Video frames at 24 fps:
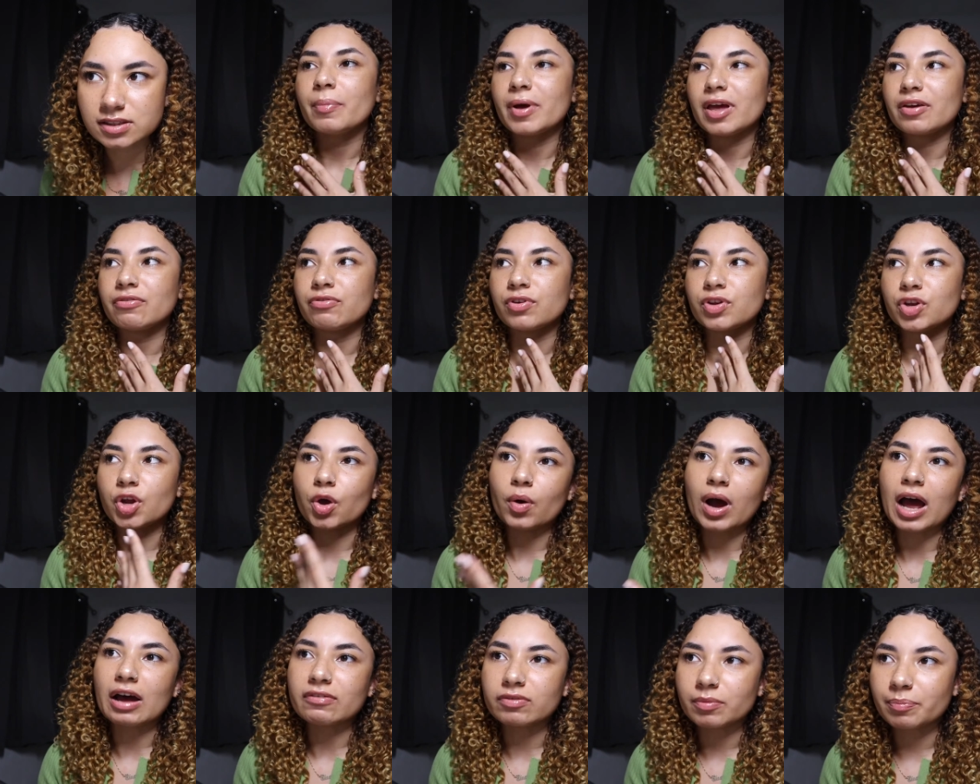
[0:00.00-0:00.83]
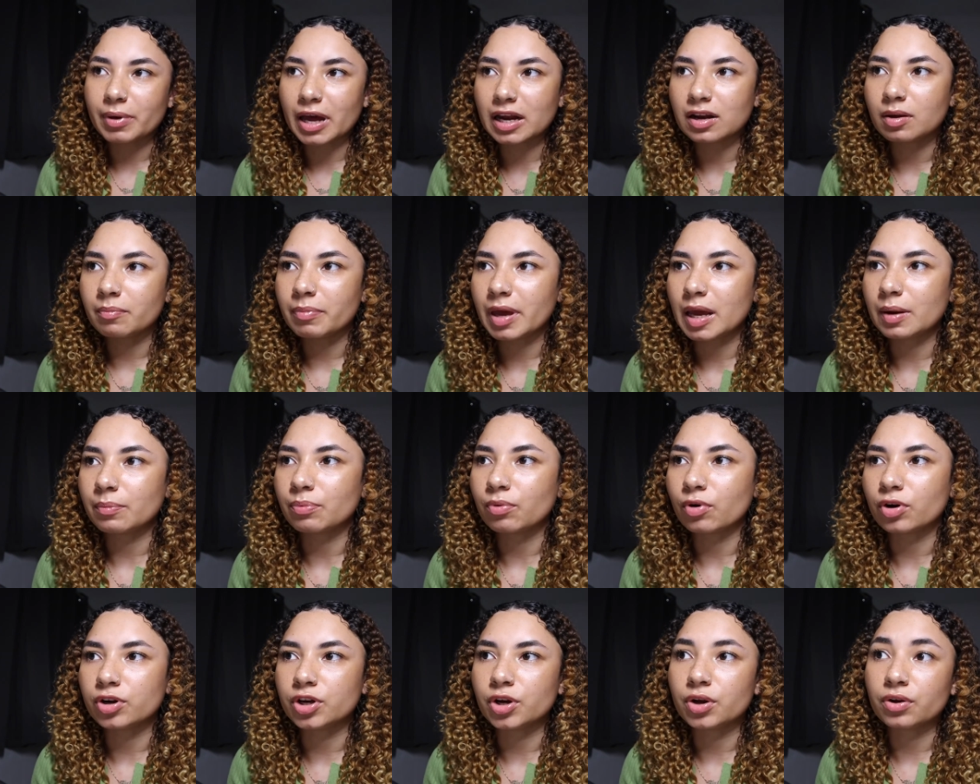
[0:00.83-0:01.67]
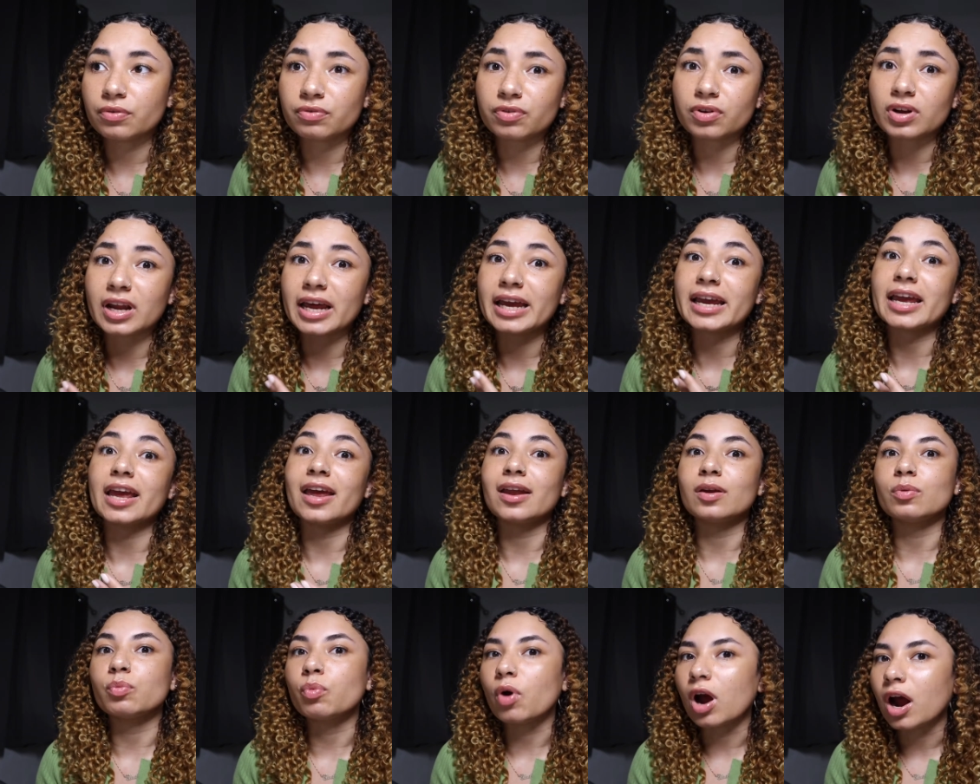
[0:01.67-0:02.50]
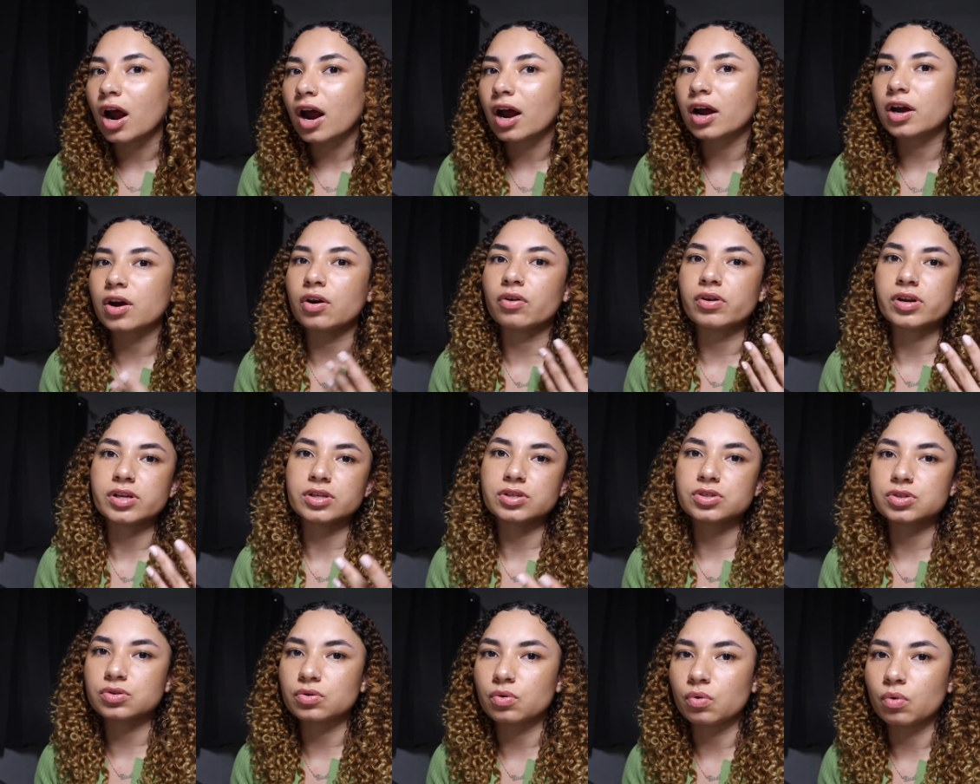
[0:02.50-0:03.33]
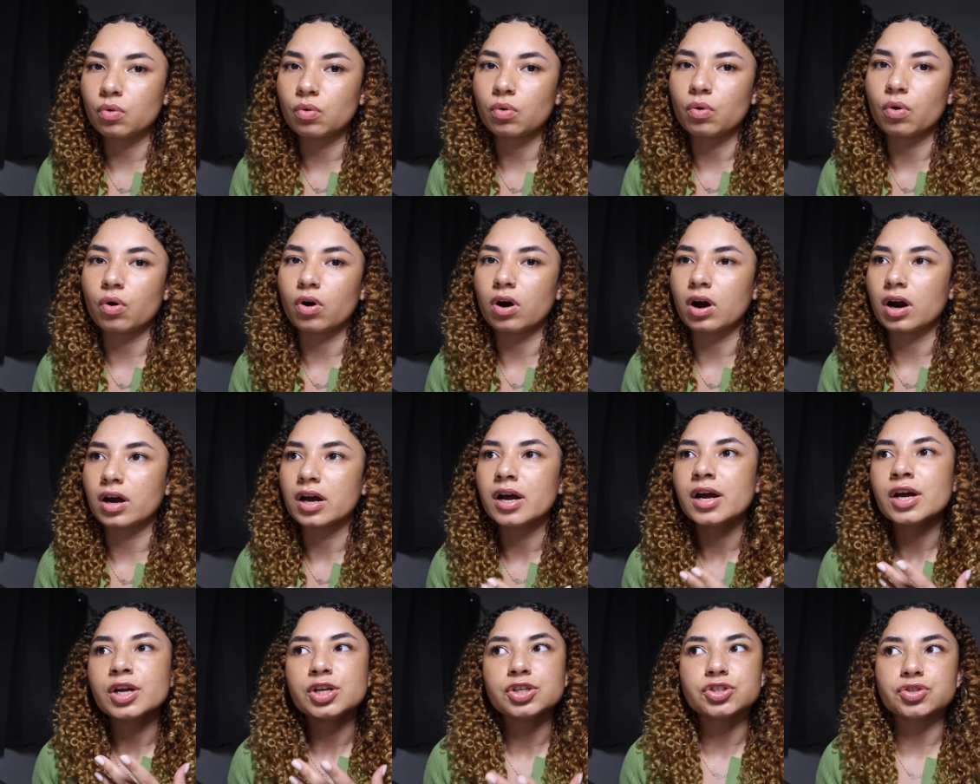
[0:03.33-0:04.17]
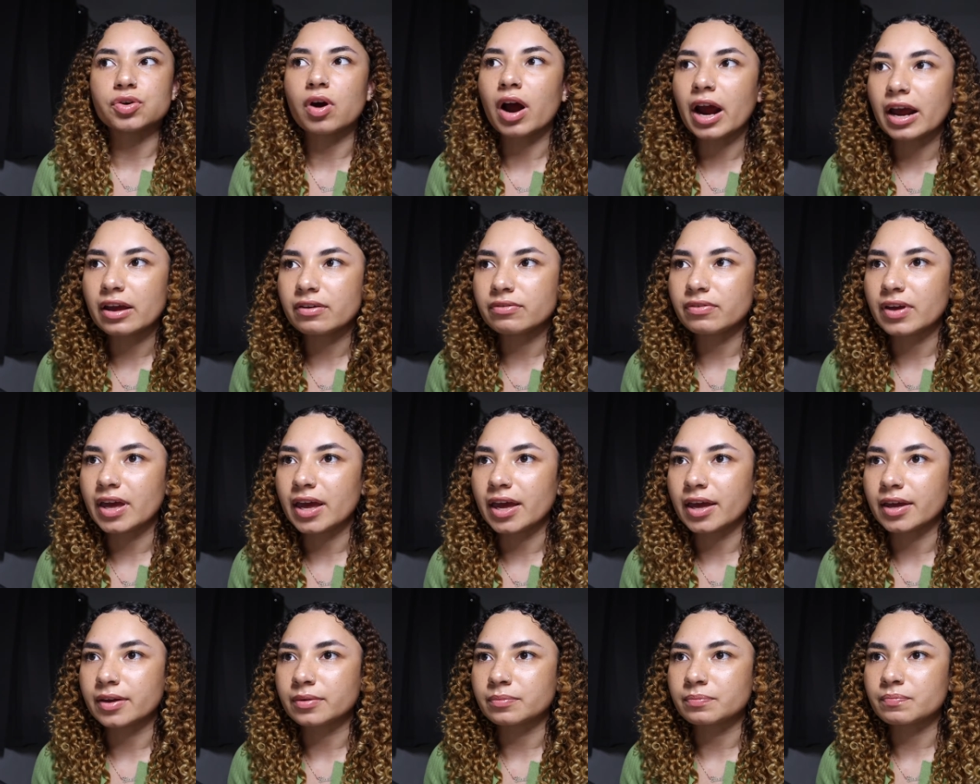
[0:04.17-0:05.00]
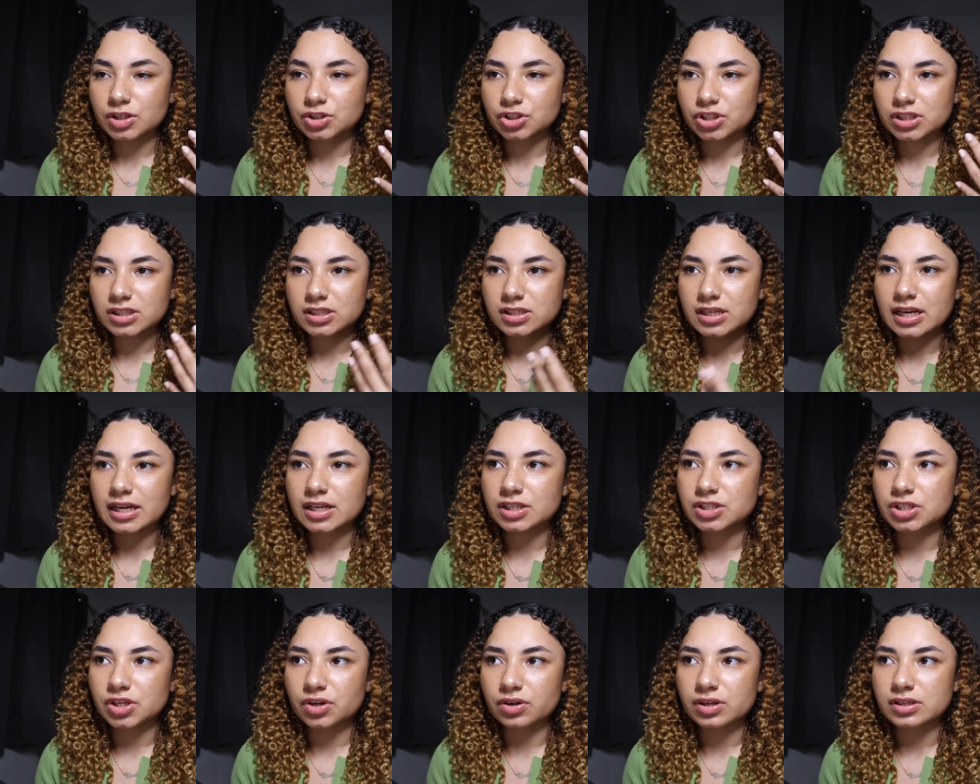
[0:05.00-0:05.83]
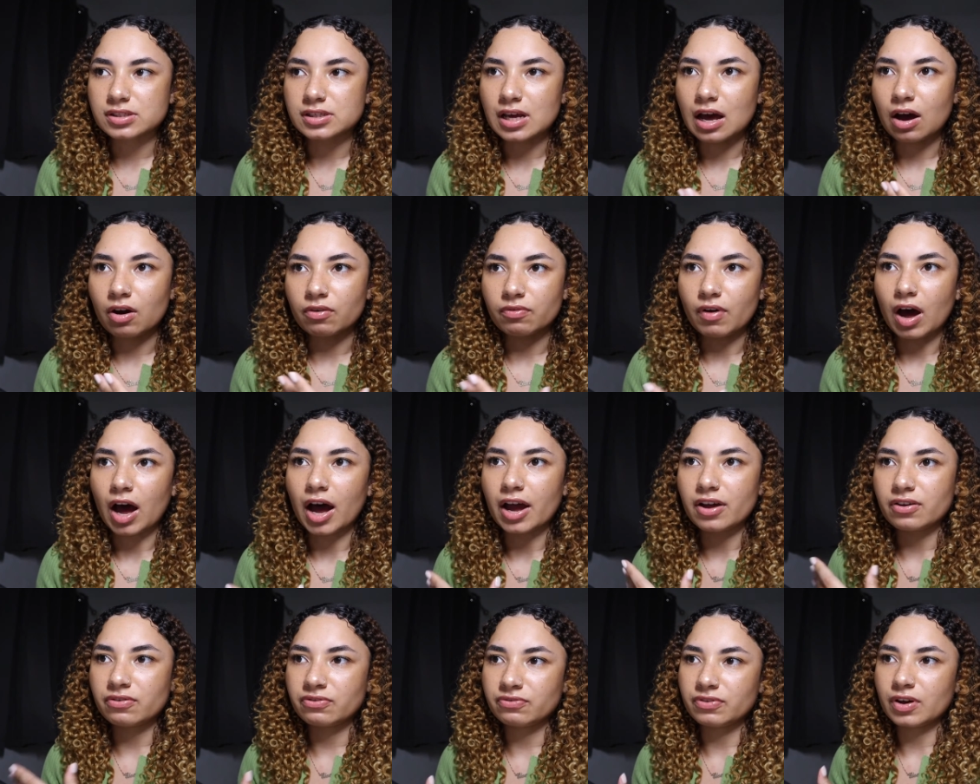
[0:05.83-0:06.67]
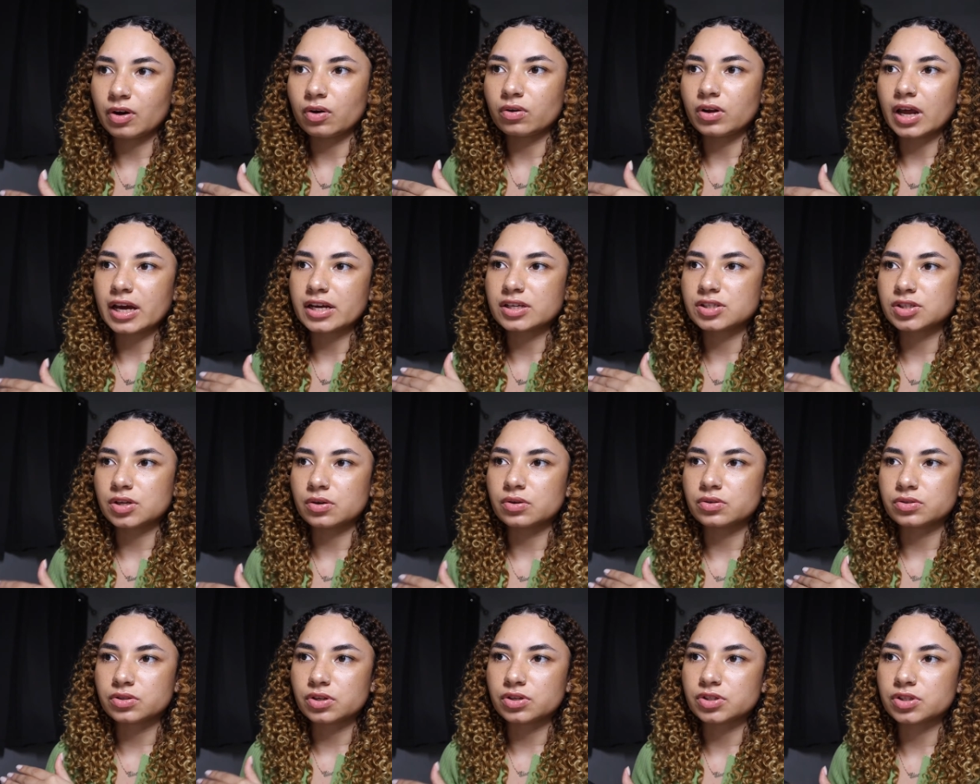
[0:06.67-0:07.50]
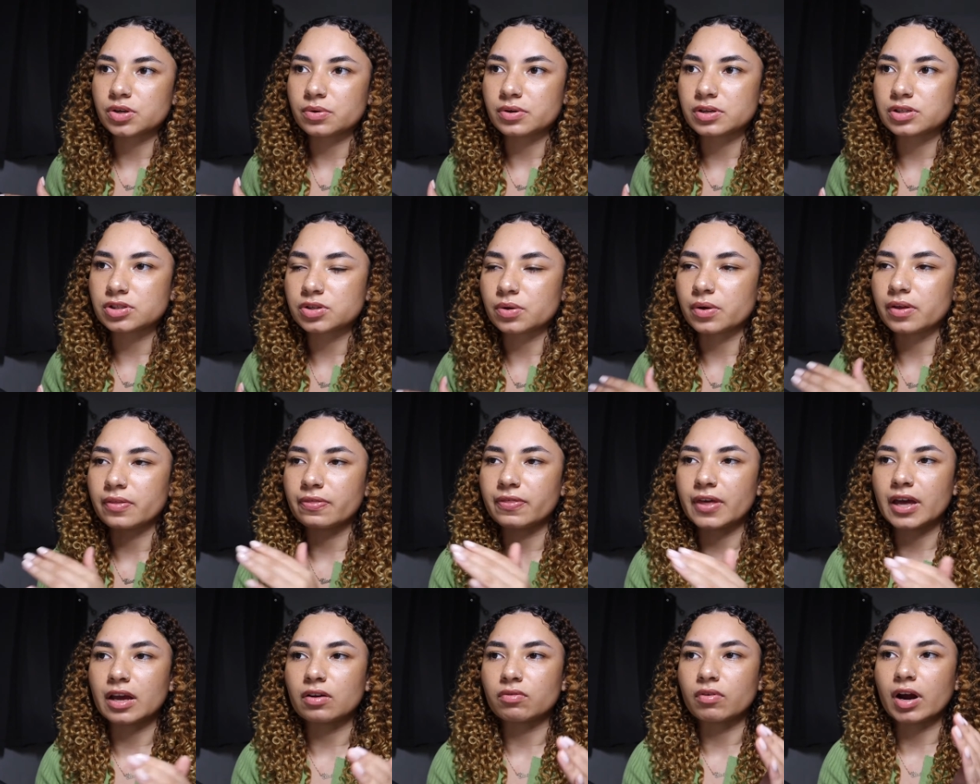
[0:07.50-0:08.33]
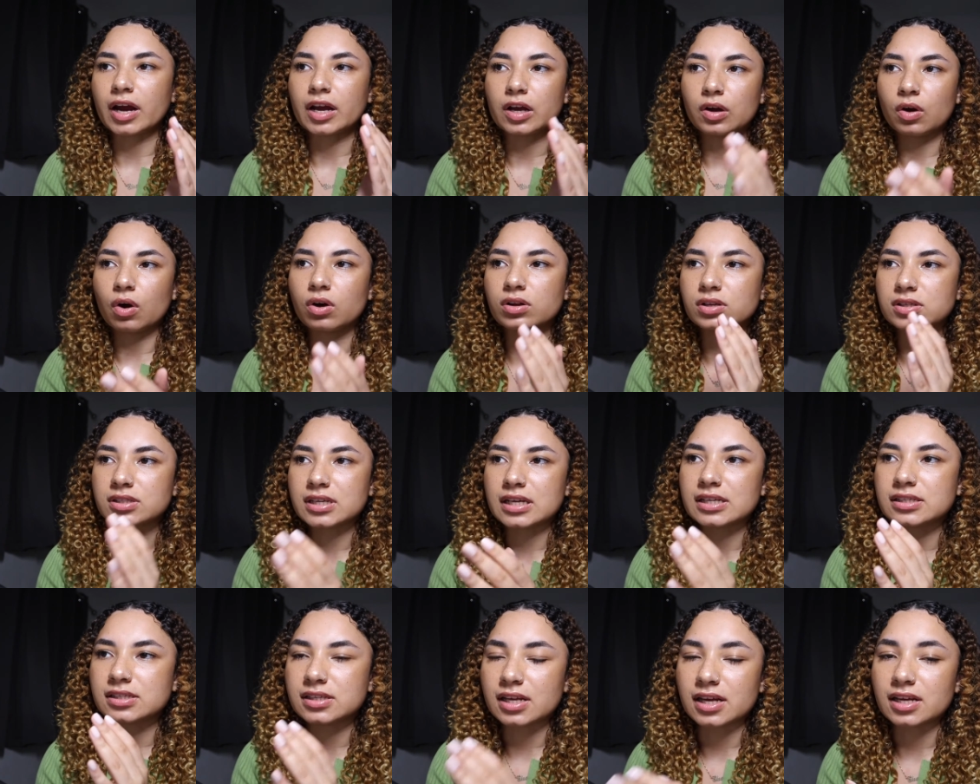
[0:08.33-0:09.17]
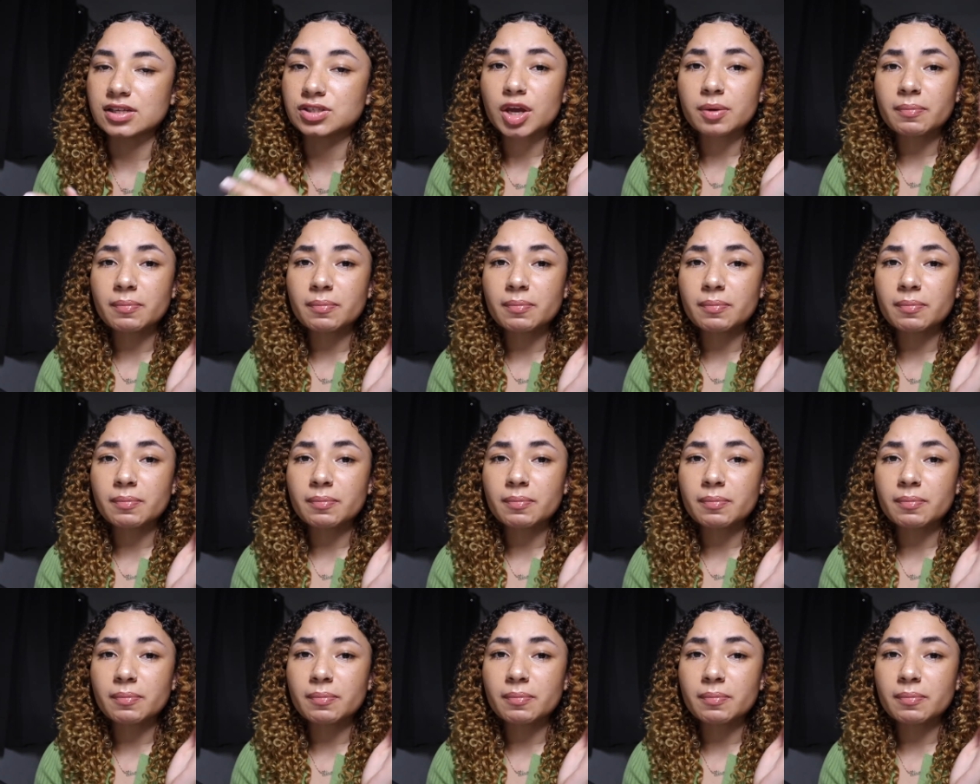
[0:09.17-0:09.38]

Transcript: But if you don't have a pen and paper on you, if you're like in work or in school or driving, just think to yourself, I feel like so and so, so and so, and think, right, God says this.